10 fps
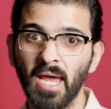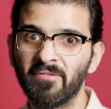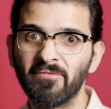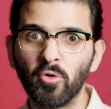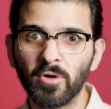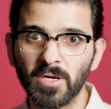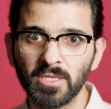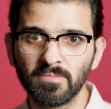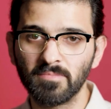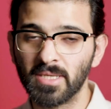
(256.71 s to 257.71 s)
and of
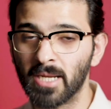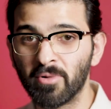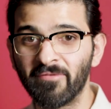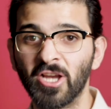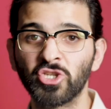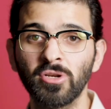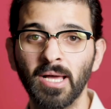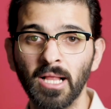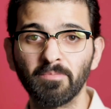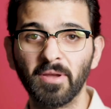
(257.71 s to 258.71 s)
course, get professional
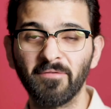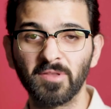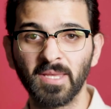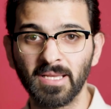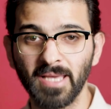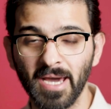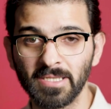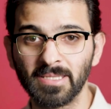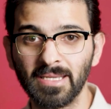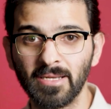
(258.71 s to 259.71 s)
help if you think that
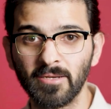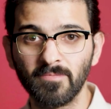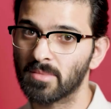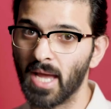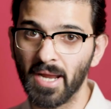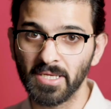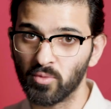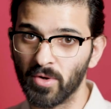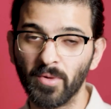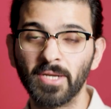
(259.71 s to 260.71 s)
is needed. That is
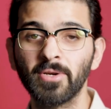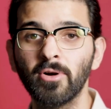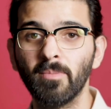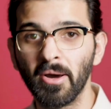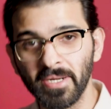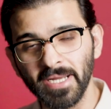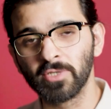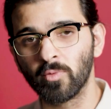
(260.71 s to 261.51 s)
one way to go about it as